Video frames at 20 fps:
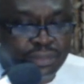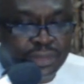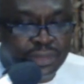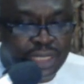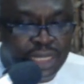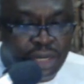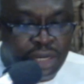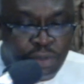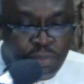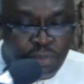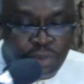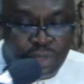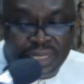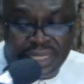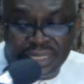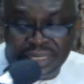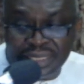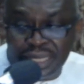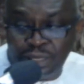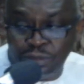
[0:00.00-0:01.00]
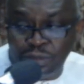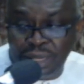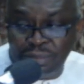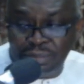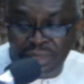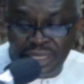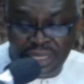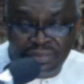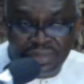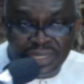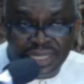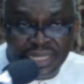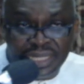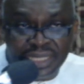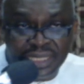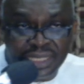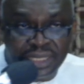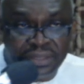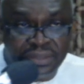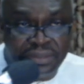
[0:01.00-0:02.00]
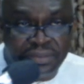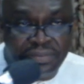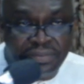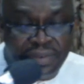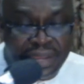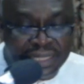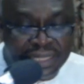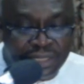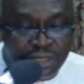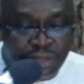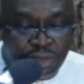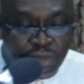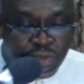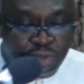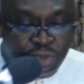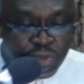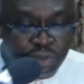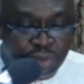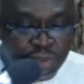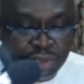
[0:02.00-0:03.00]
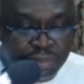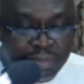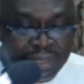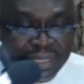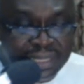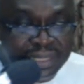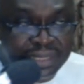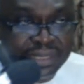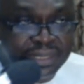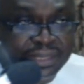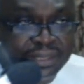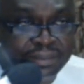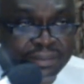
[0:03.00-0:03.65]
I hope you understand why I'm giving this fact, not truth, please.